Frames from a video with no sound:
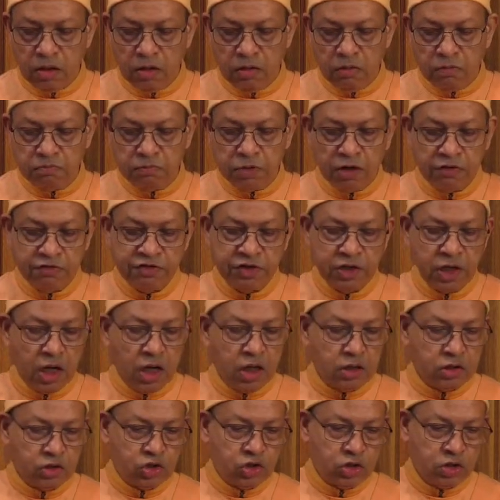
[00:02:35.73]

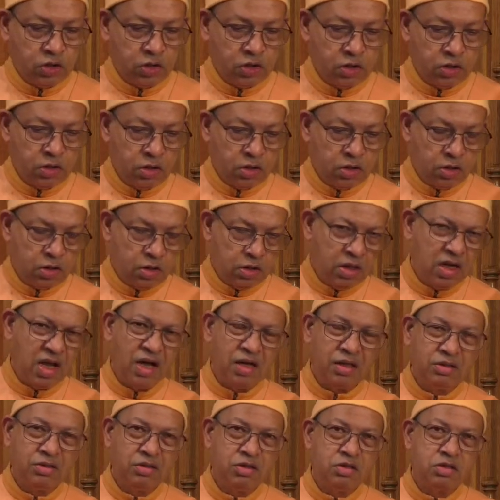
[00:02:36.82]
Bhavanath.
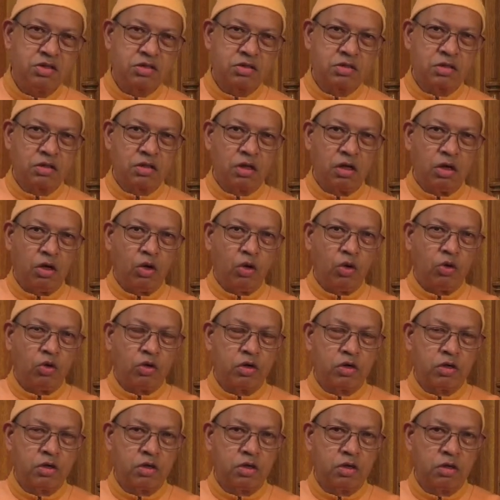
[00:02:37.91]
Nath is
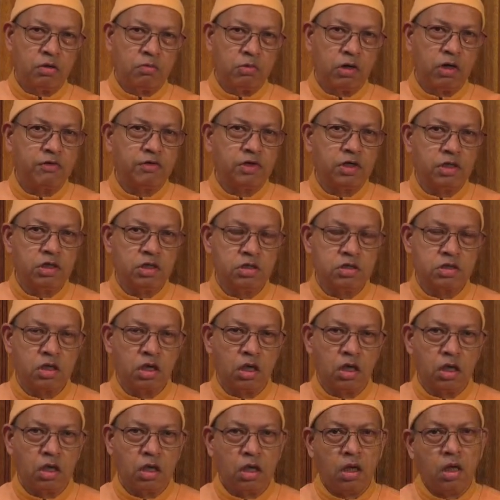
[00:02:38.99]
Lord. Bhava is
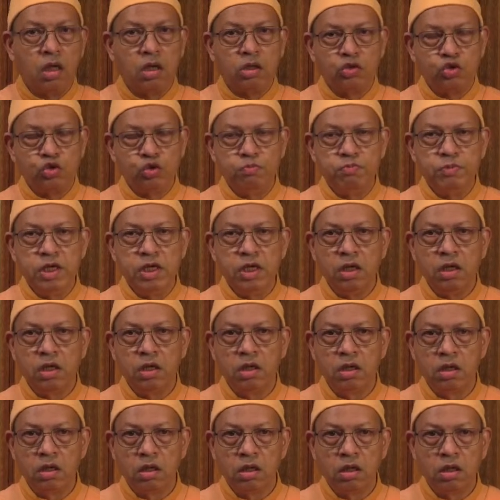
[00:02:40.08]
to be,
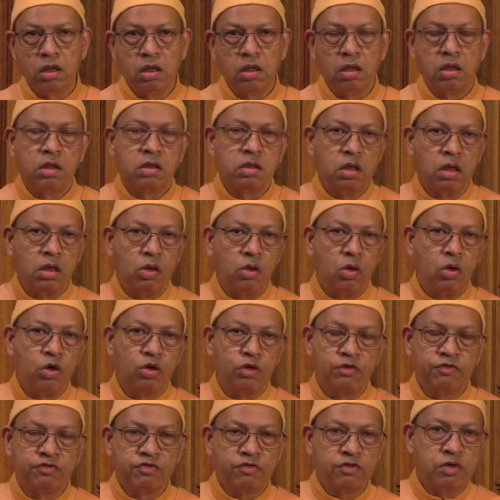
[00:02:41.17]
the Lord
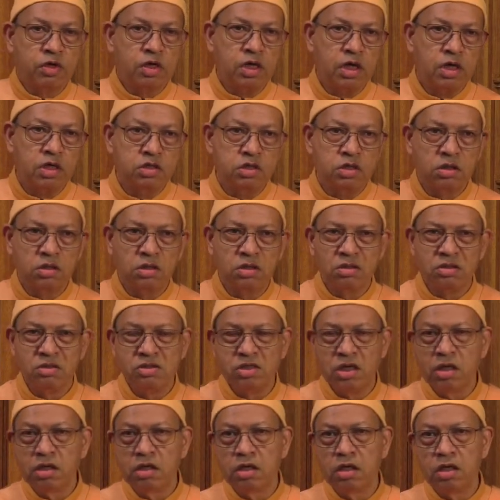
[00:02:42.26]
of creation.
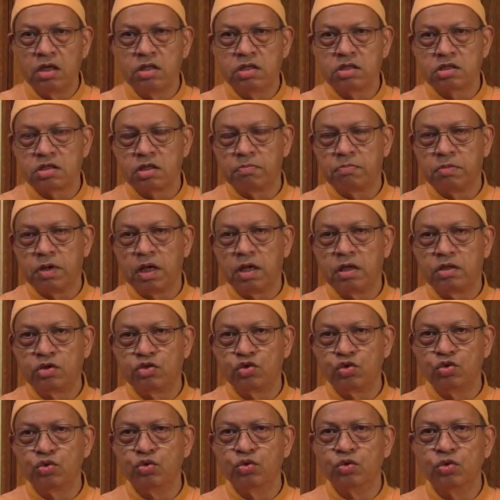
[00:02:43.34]
Generally it's applied
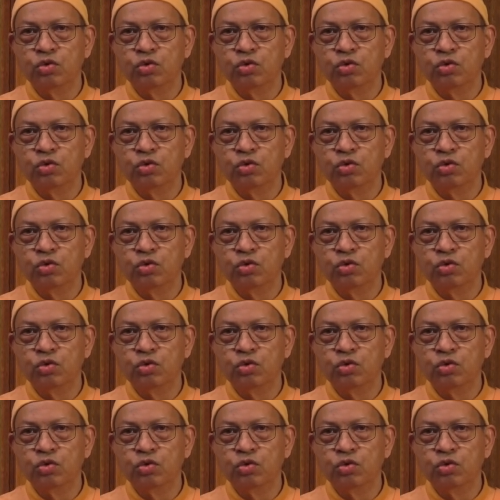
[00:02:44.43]
to,